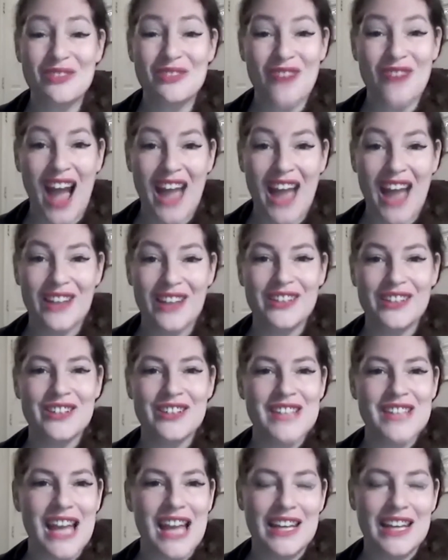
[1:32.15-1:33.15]
file your
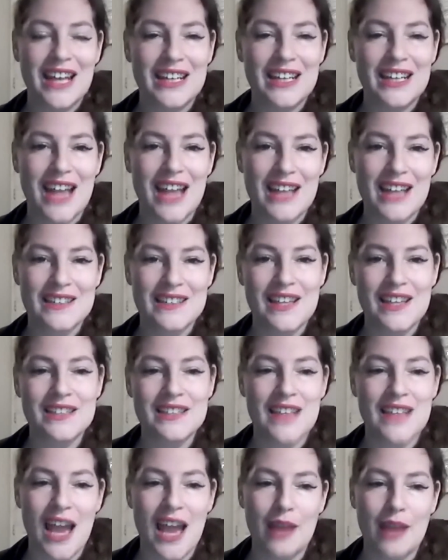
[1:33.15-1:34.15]
1099s on
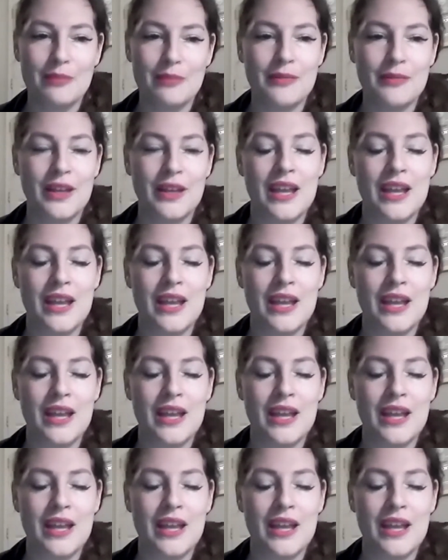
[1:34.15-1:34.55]
time.